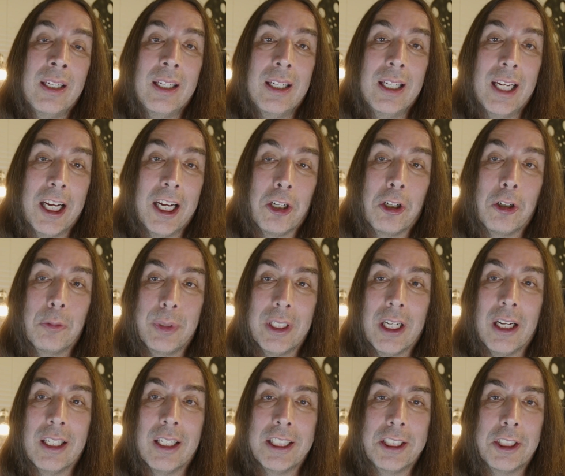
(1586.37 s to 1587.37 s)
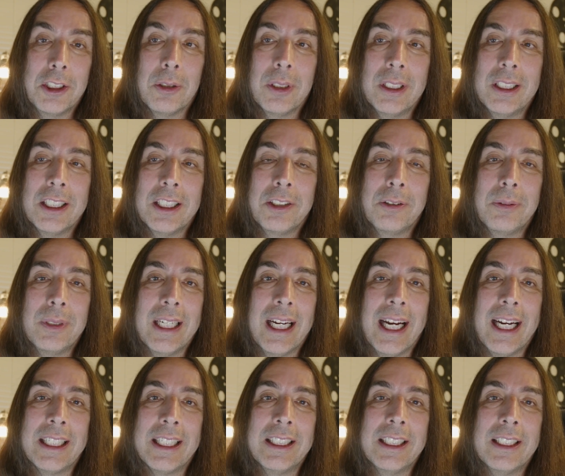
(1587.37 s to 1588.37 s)
I hope y'all enjoyed this
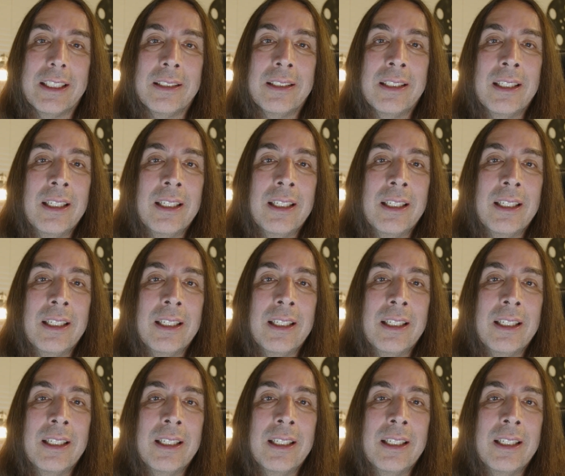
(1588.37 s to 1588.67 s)
reaction.